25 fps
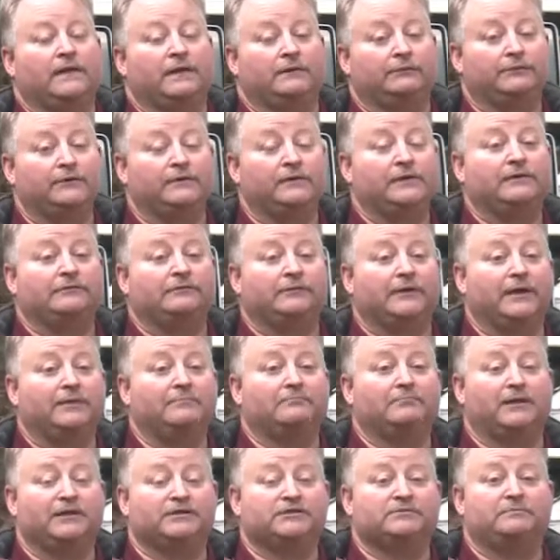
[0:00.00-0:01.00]
They really
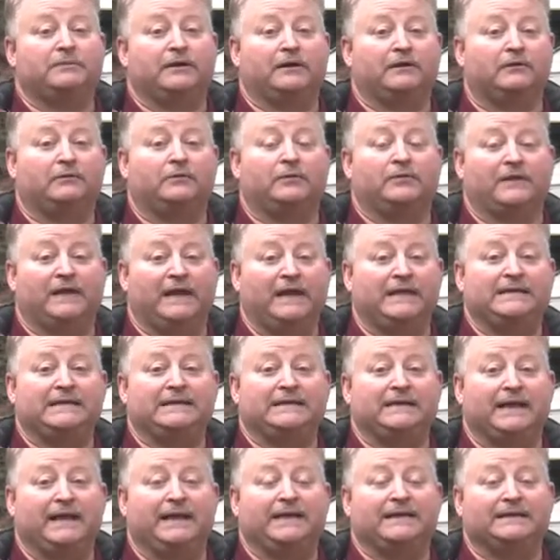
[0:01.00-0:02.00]
run much better with
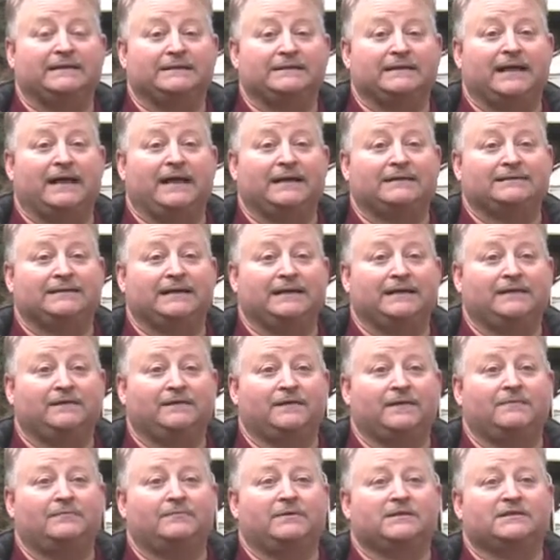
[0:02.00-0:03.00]
89 octane
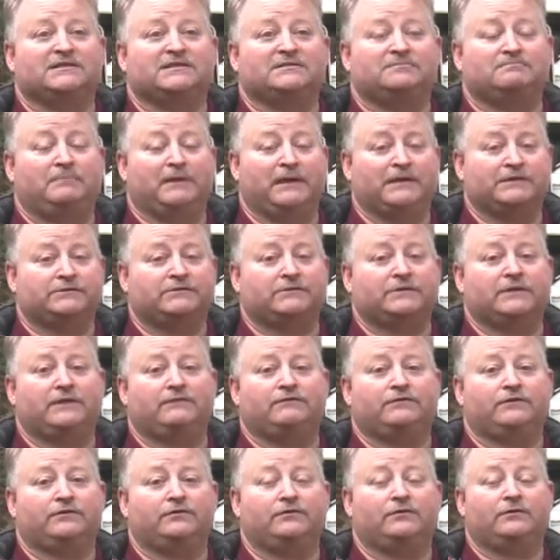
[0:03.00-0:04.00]
in them, especially
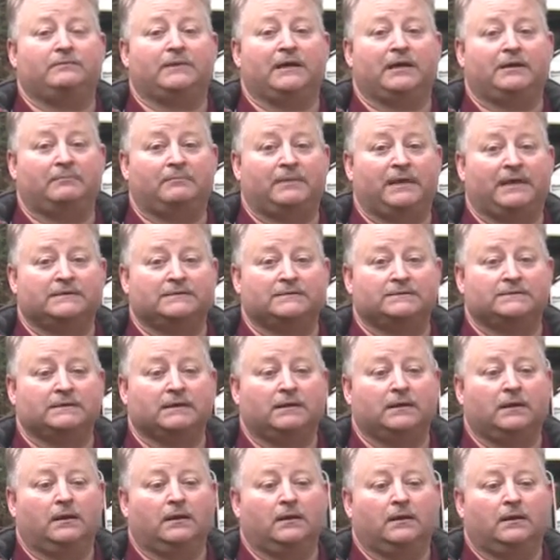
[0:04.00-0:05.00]
if you're doing mountain passes.
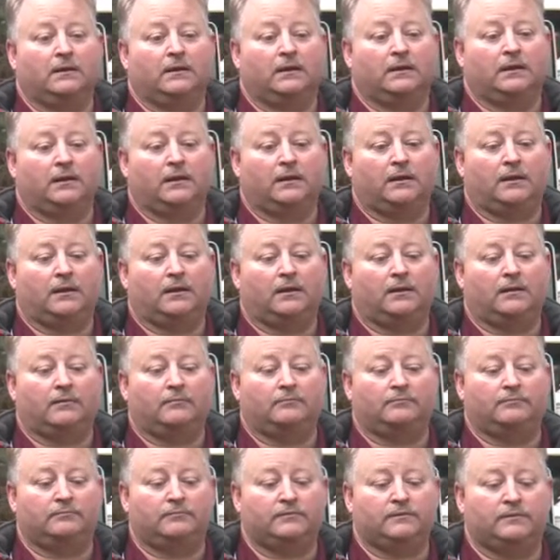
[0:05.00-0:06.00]

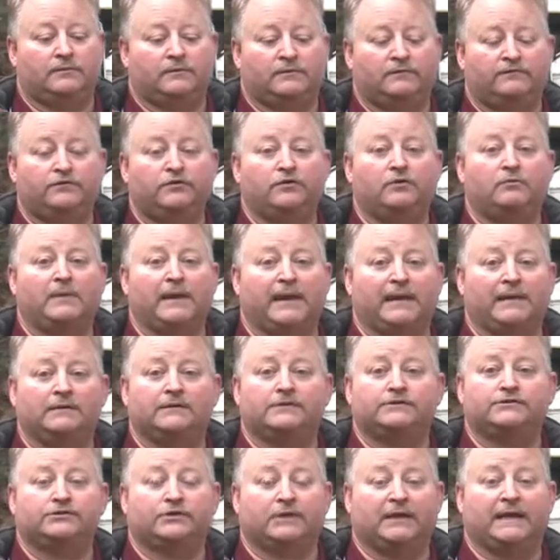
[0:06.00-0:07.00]
The fuel
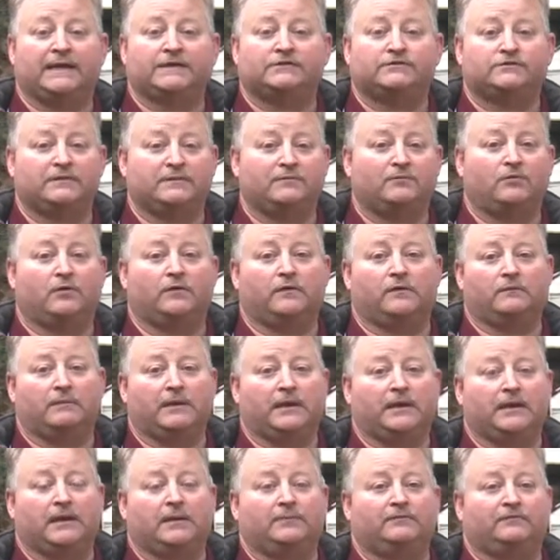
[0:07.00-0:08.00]
mileage should actually more than
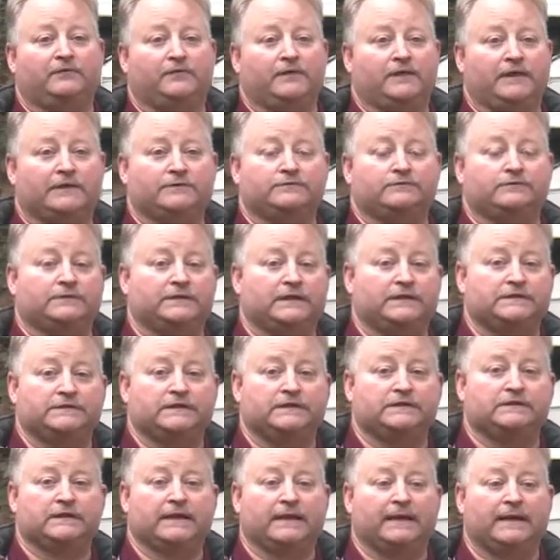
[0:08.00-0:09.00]
make up for the extra 10
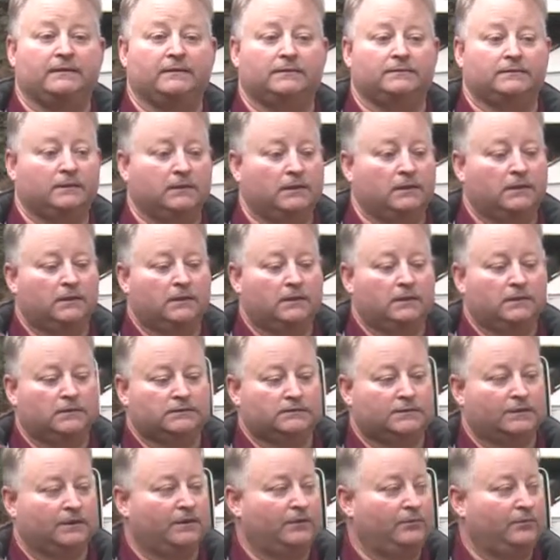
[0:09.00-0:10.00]
cents a gallon.
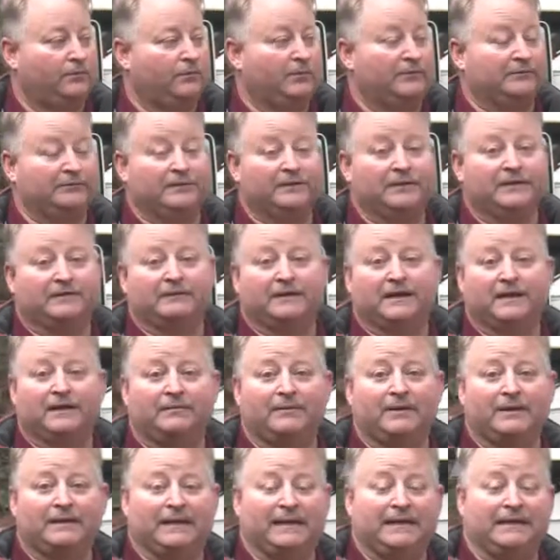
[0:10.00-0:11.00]
So we really
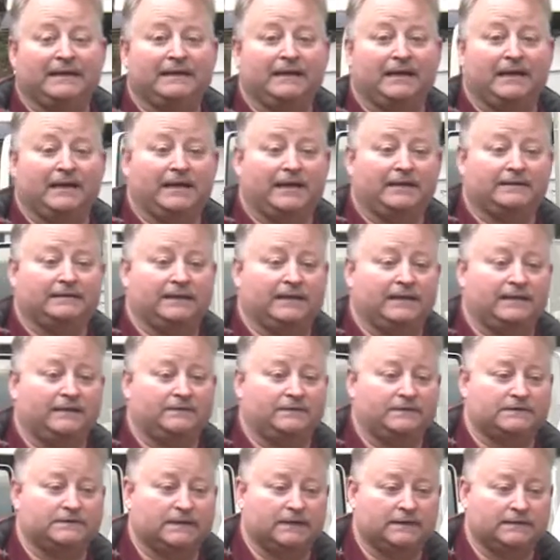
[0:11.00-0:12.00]
recommend 89 octane in
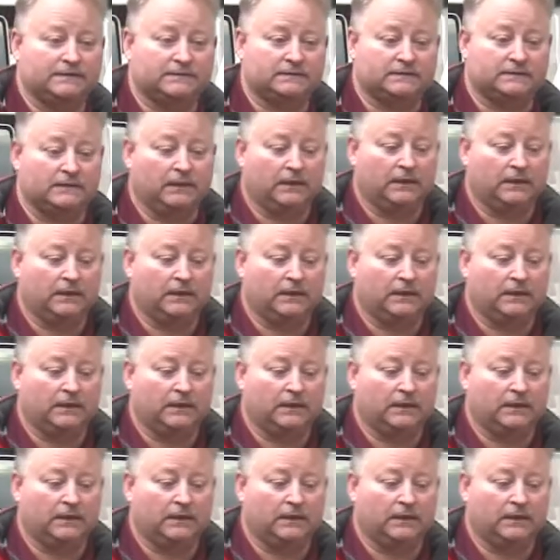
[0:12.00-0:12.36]
these guys.